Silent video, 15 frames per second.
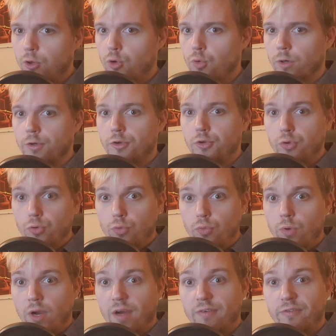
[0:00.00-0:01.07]
who are
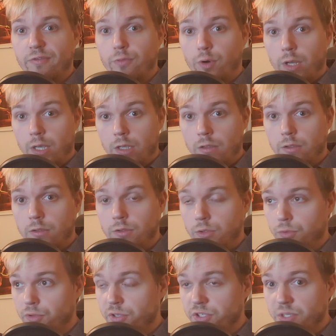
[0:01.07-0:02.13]
too afraid
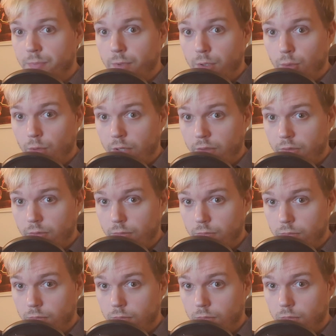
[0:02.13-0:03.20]
to dispute it
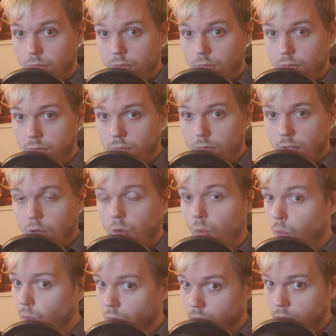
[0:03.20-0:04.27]

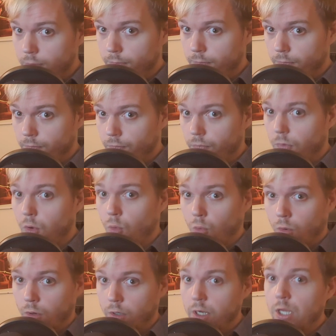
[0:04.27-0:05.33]
or
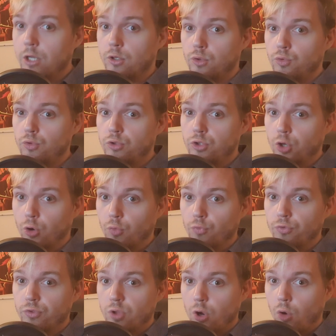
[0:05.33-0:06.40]
who
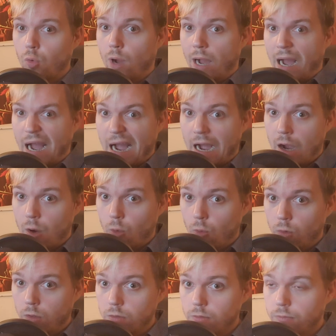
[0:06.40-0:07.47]
don't know how.
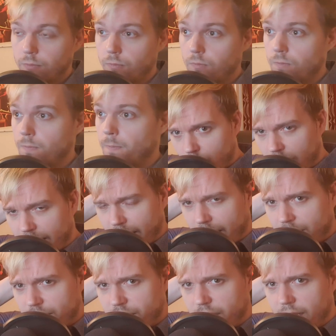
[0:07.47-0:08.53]
But, like,
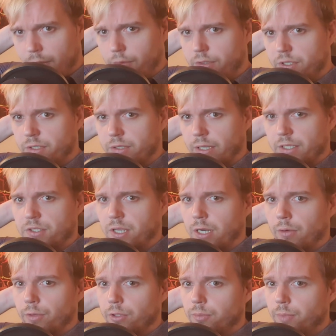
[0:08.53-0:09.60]
I can see how this is, like,
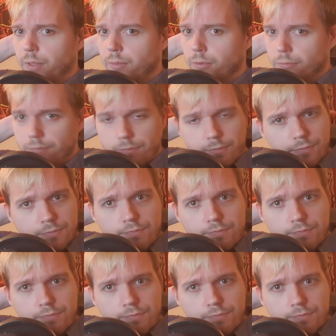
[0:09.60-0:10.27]
scary to people.